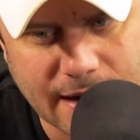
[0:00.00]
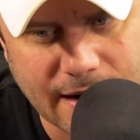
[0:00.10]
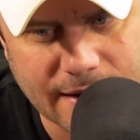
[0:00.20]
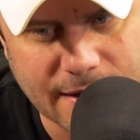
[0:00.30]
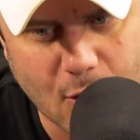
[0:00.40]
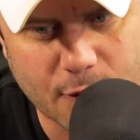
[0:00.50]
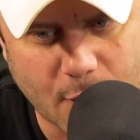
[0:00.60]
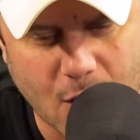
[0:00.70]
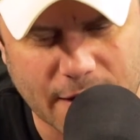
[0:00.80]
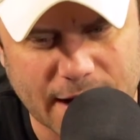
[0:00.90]
uh,
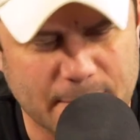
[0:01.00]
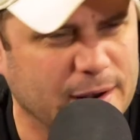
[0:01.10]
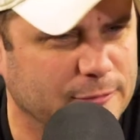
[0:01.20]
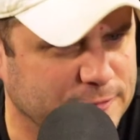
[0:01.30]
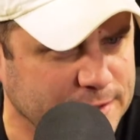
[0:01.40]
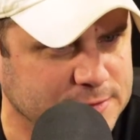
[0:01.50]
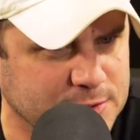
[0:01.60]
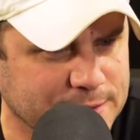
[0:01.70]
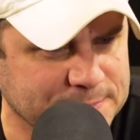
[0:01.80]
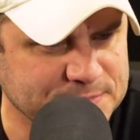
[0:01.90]
overall, it had a better
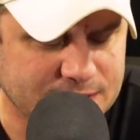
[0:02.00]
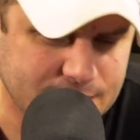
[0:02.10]
feel to it.